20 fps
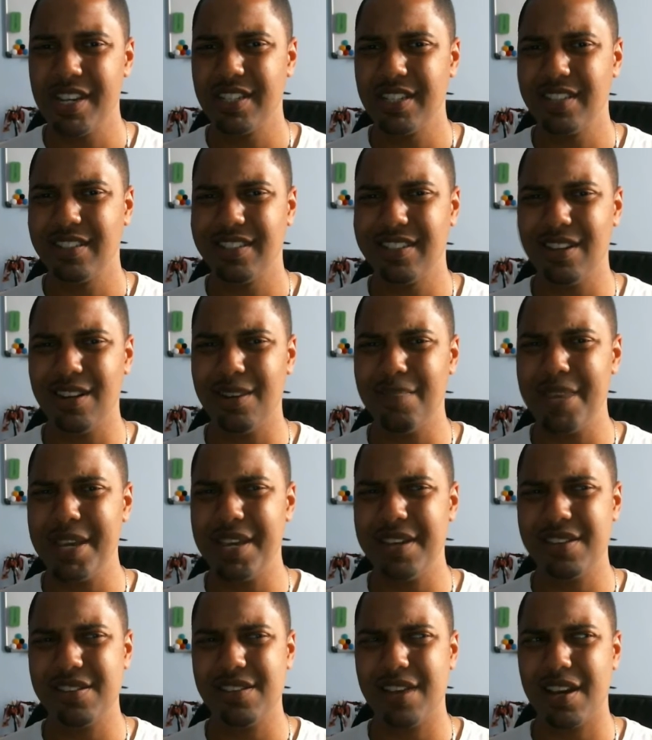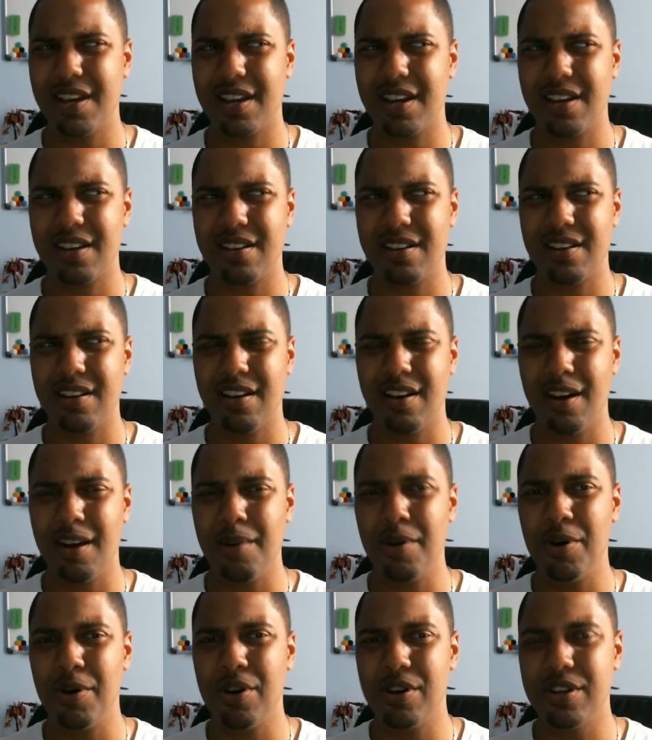You know what I mean? It's like,
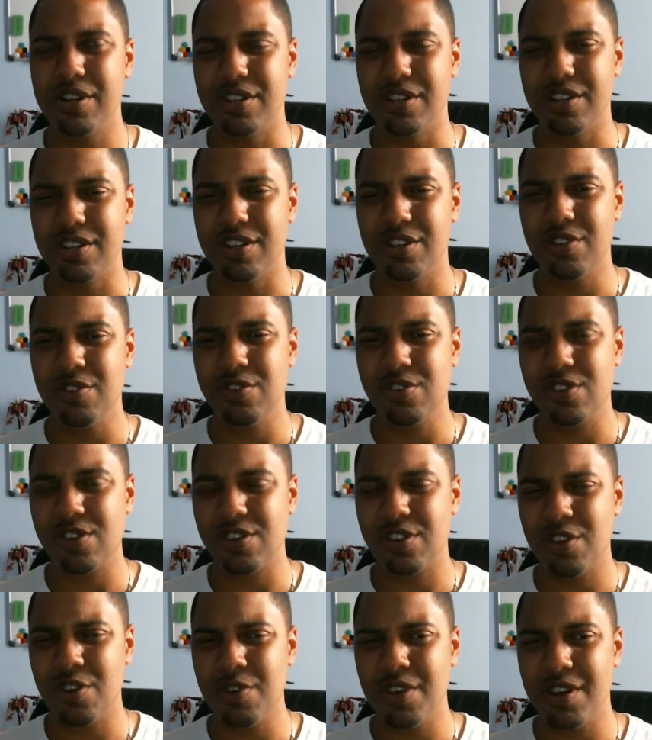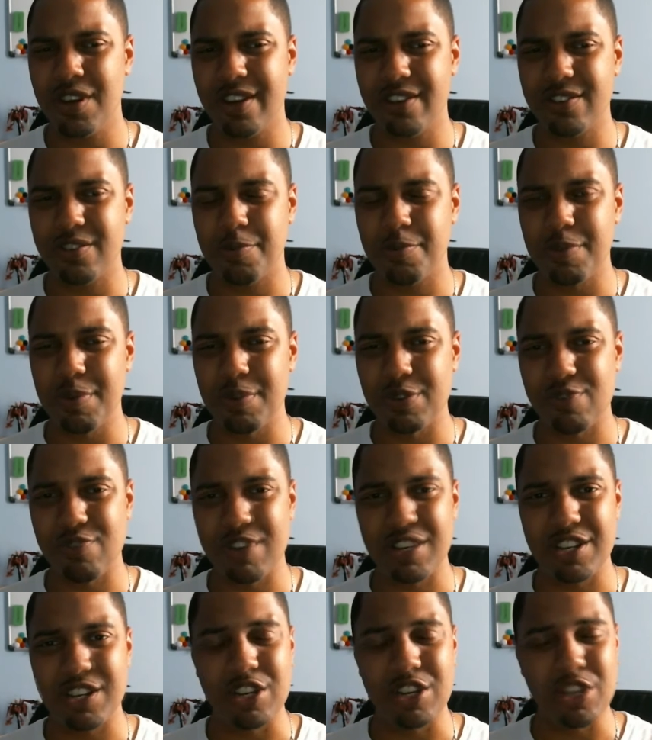come on, you and Natsu are pretty much
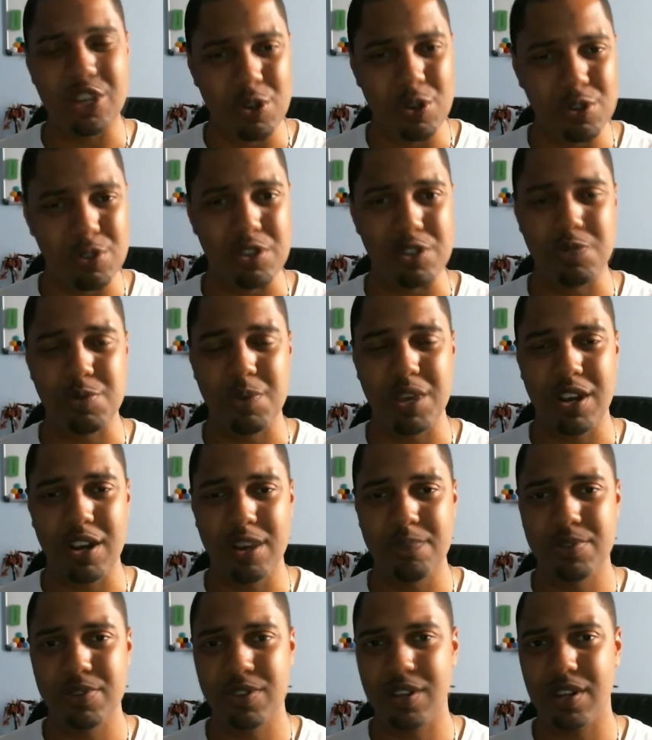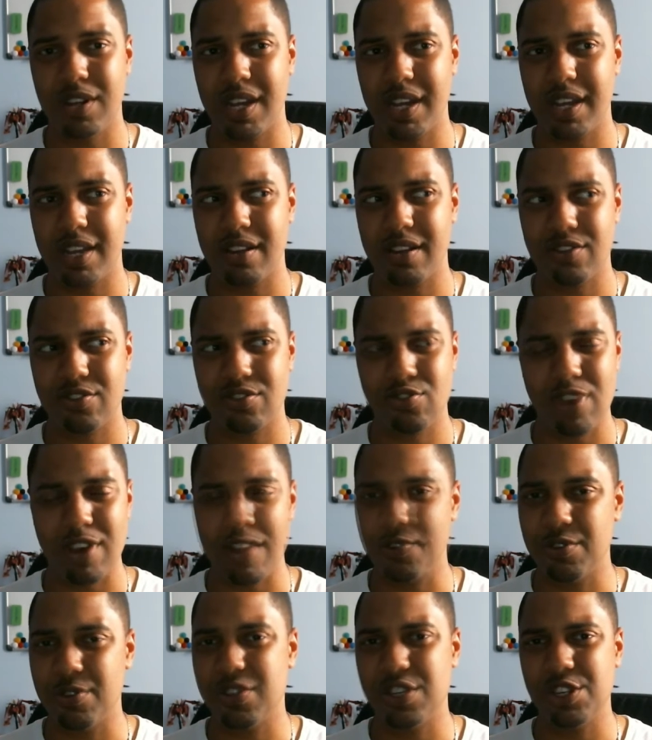rendered useless when it comes to, like,
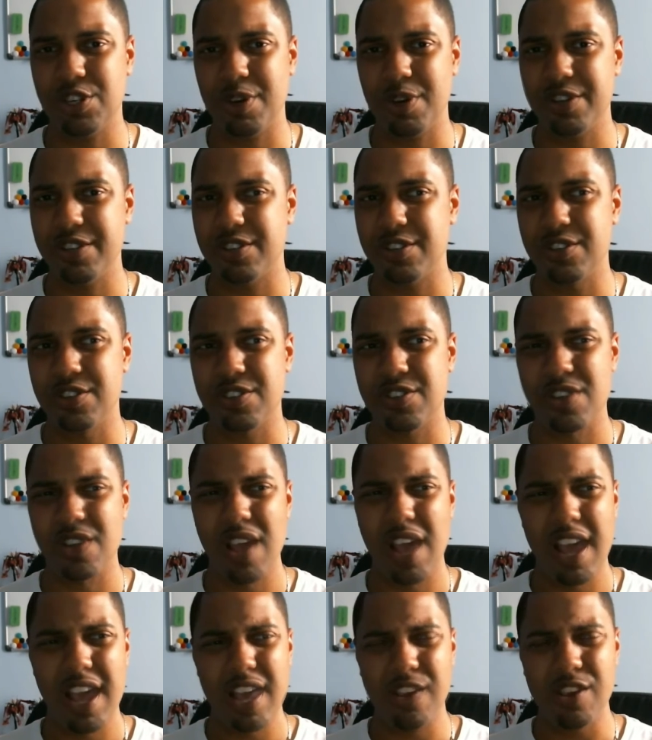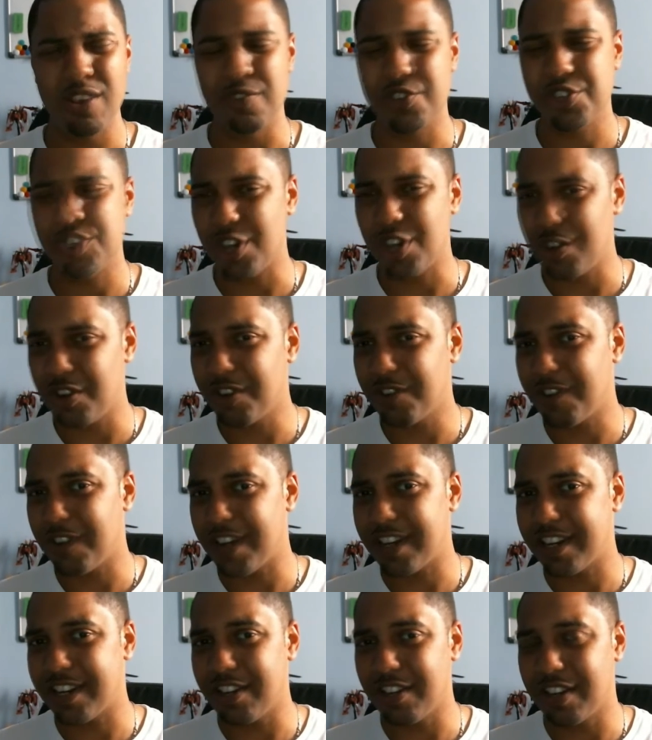travel situations. You've shown the
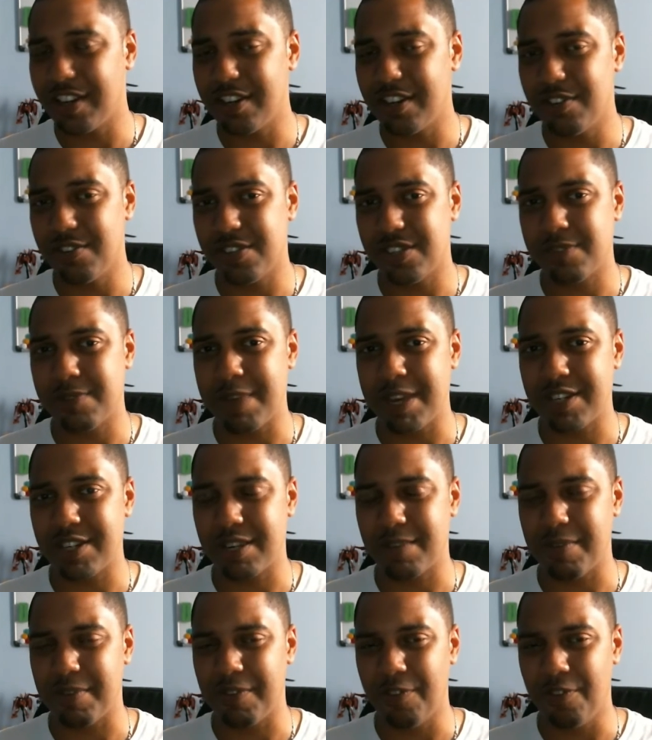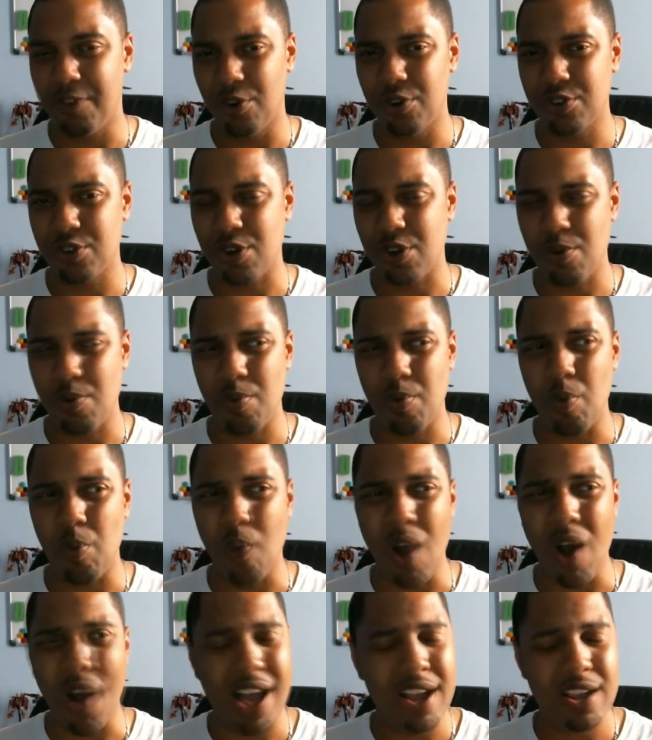fact that you can use this magic before, so
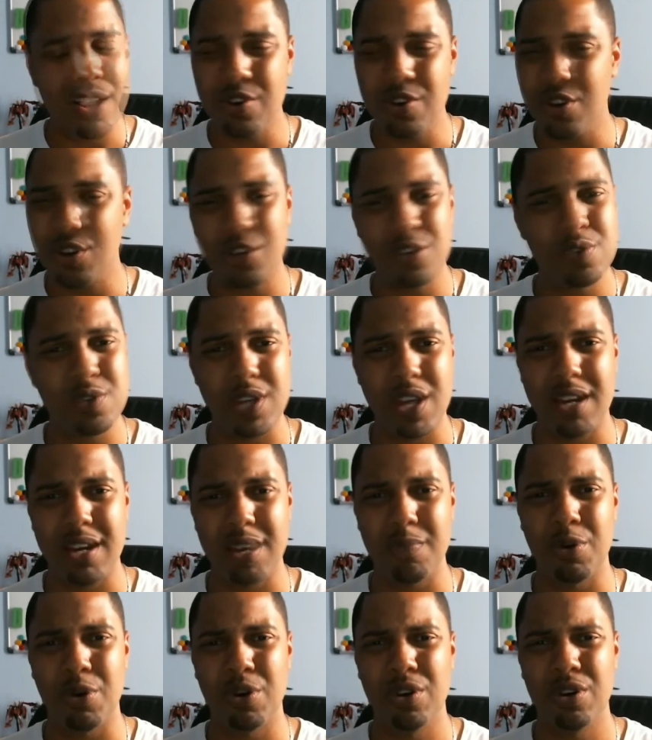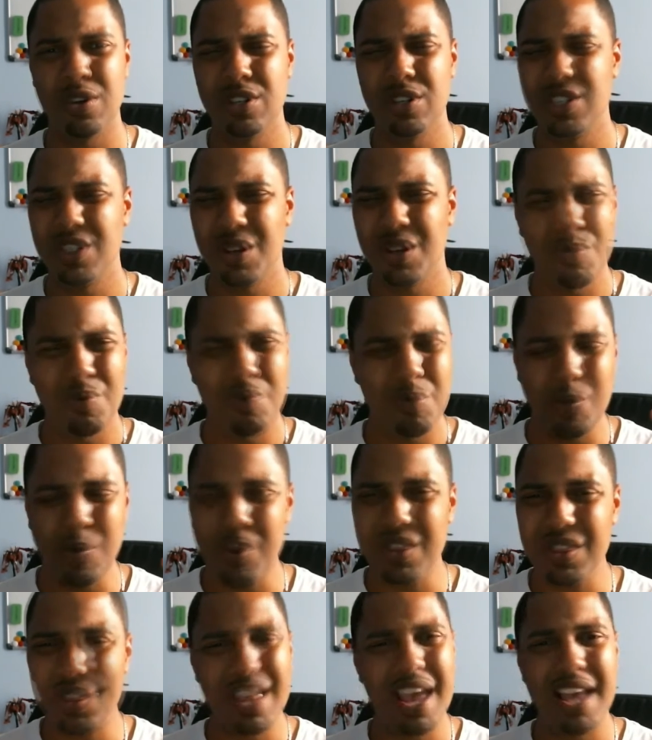why are you not using it anymore?
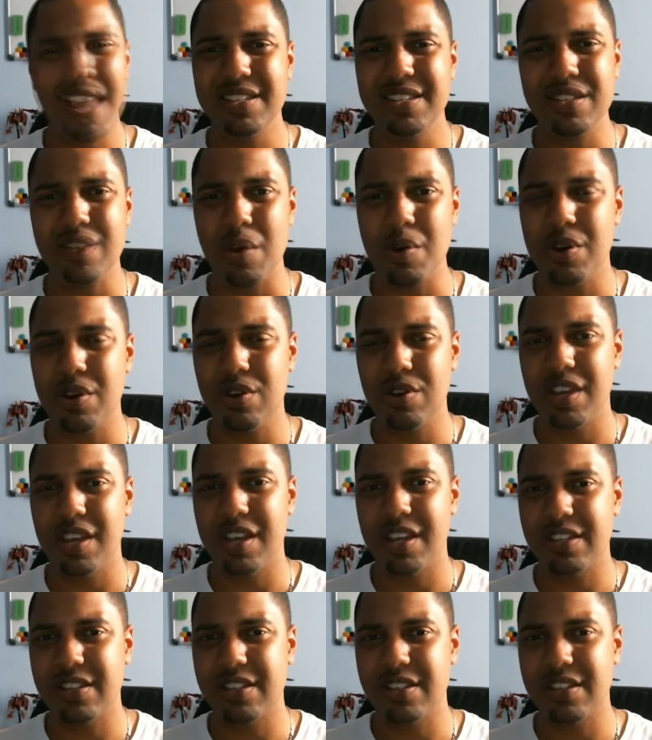What the hell is going on there?